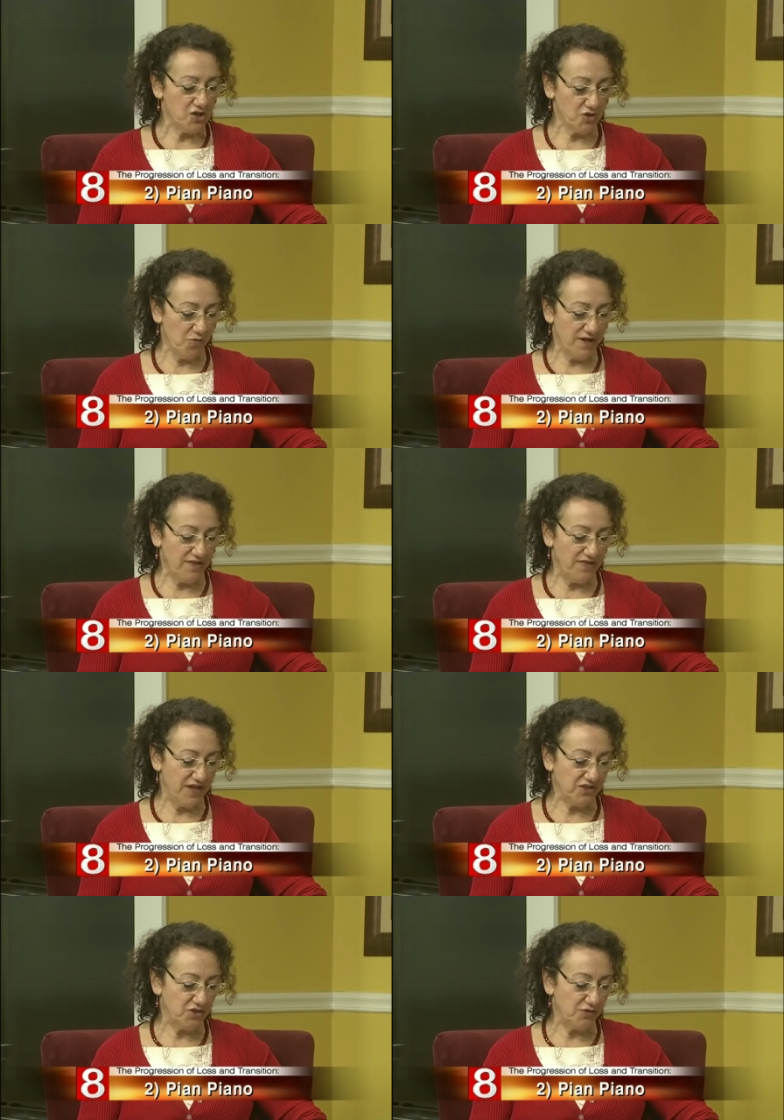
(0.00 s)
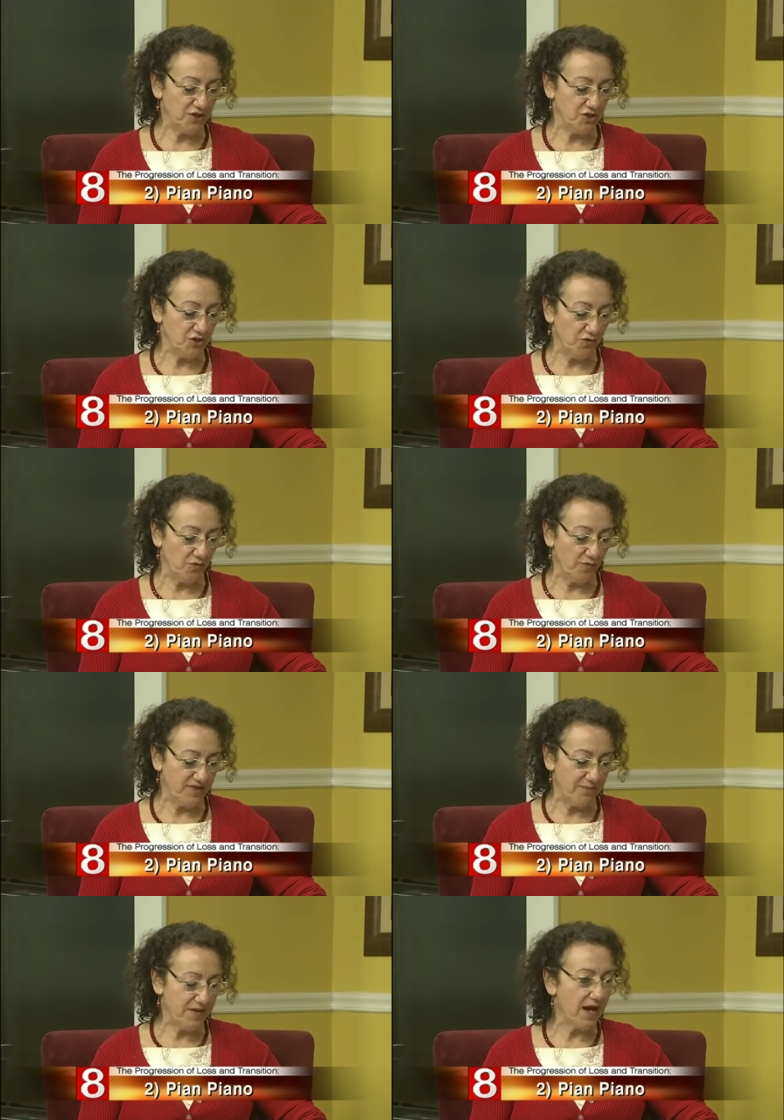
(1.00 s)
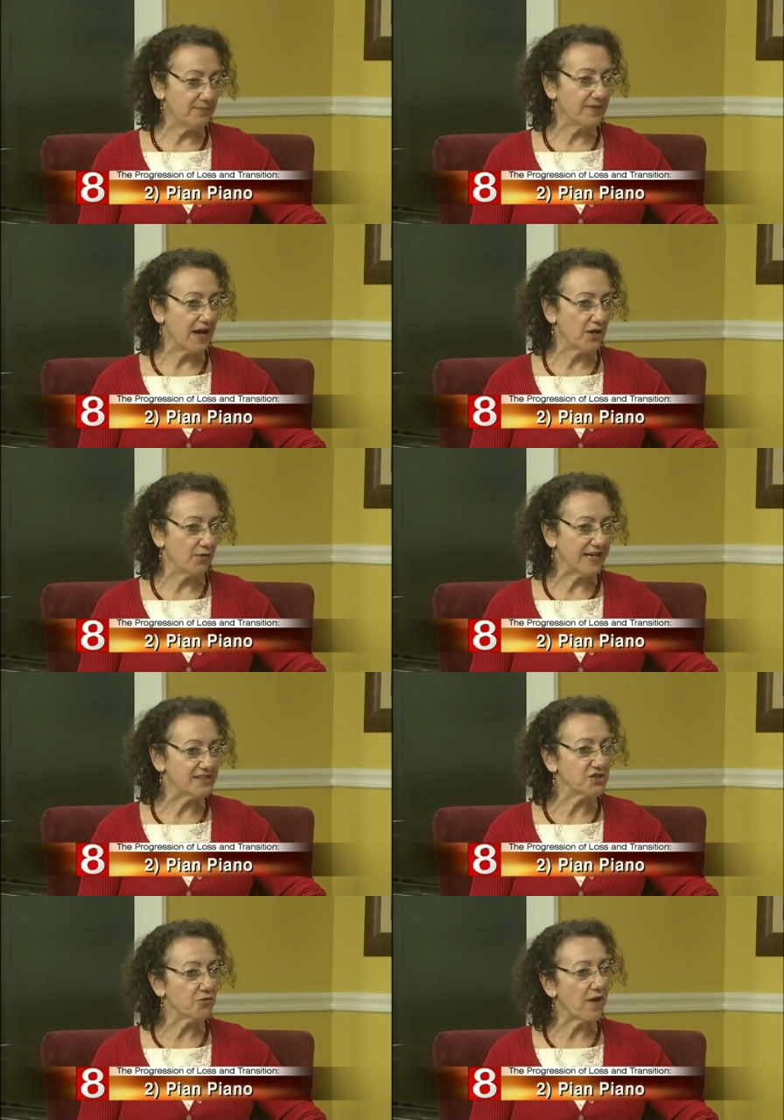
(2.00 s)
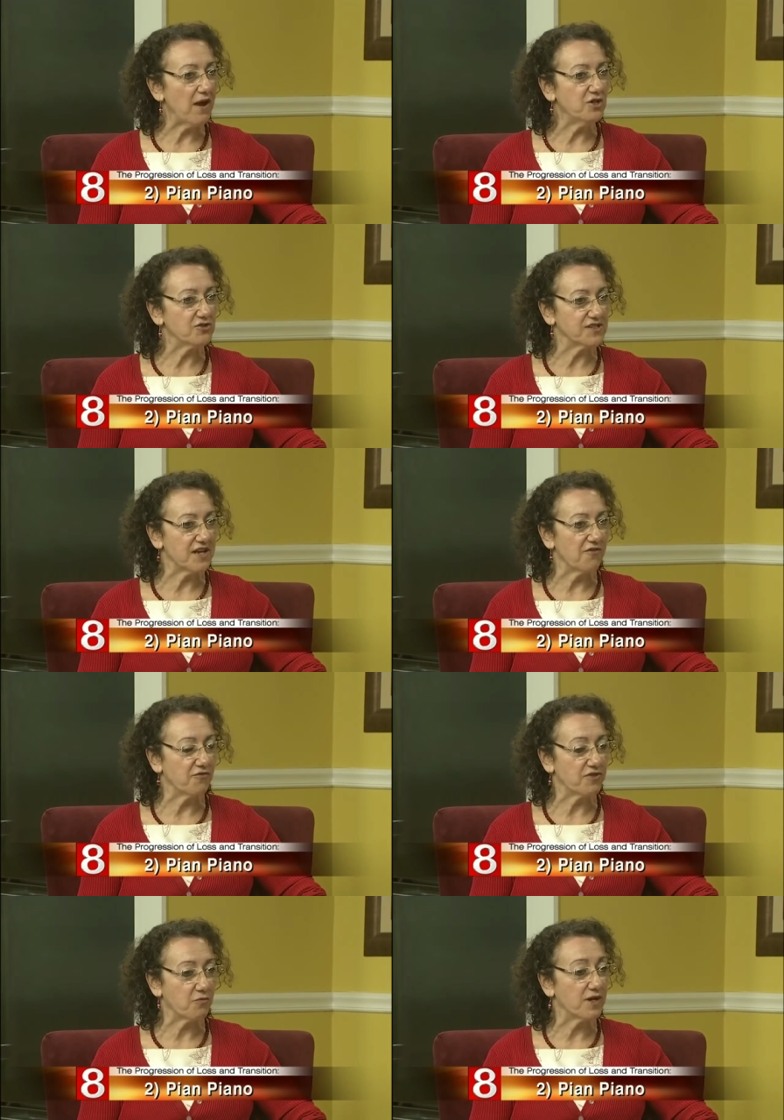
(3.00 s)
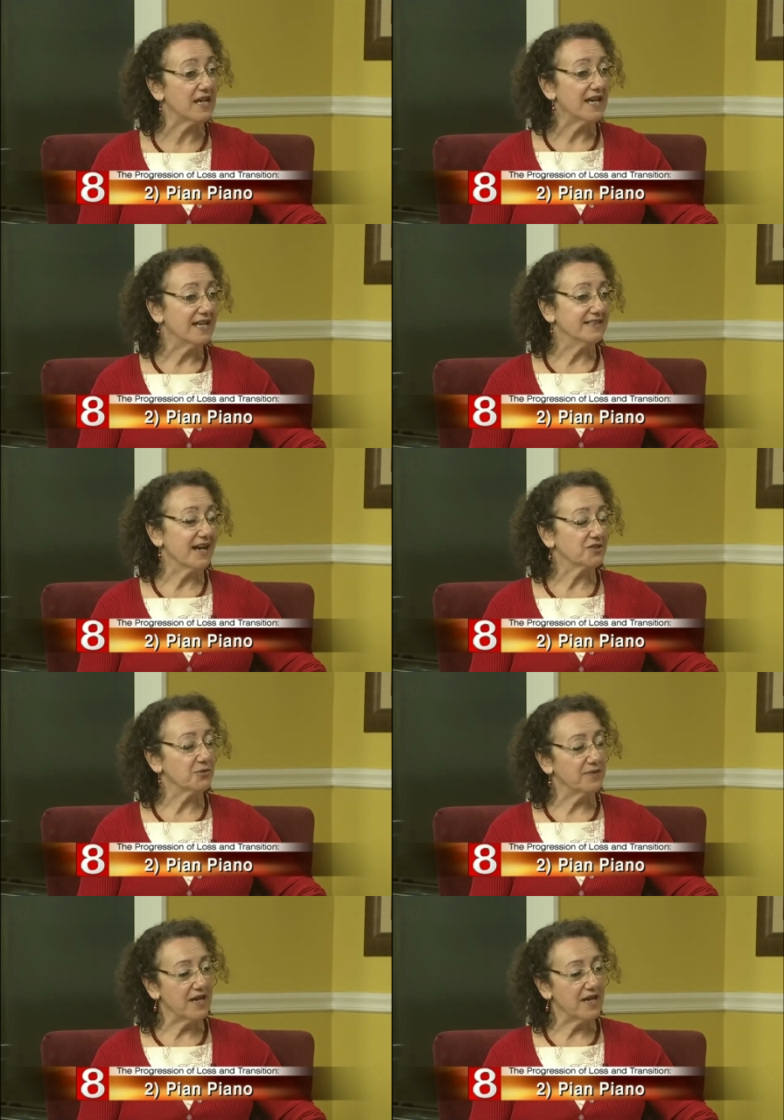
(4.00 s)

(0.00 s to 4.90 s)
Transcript: So one of the things you can do with the Pian Piano is surround yourself with what Dr.